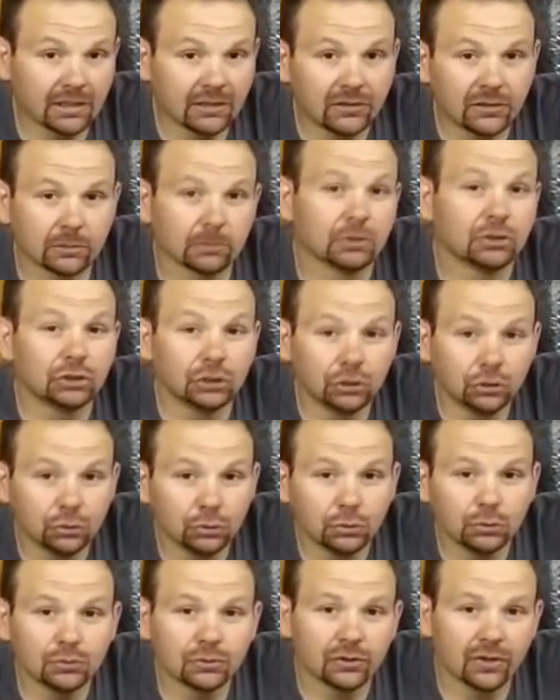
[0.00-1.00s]
in some
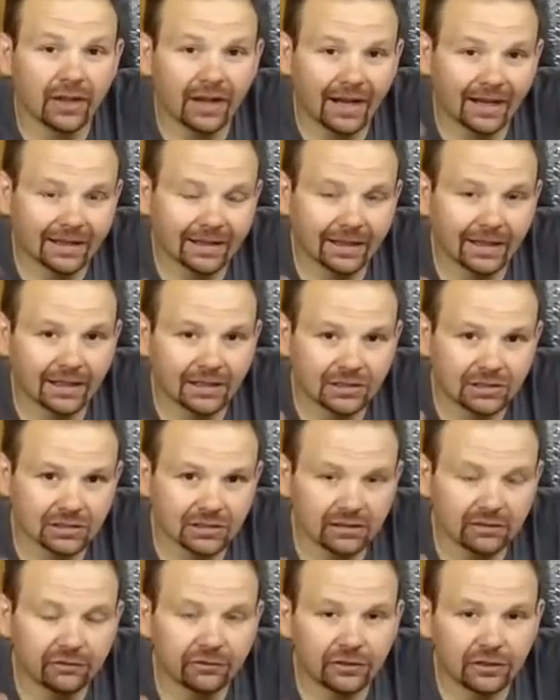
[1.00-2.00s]
shoes that I can
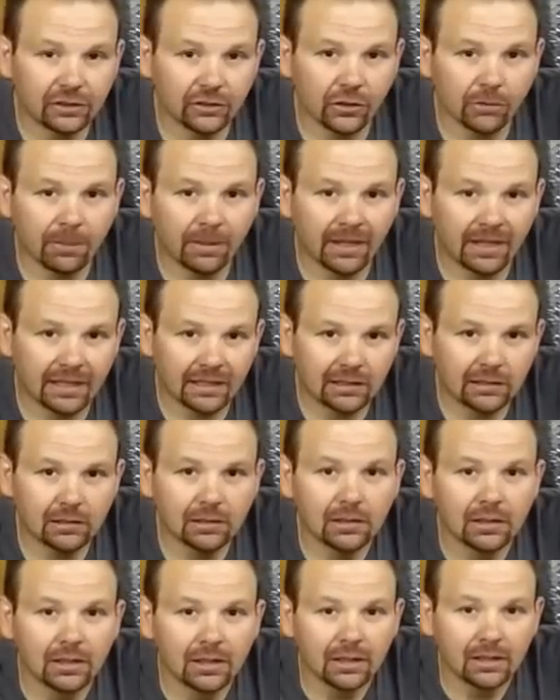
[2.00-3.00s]
actually feel the pedal,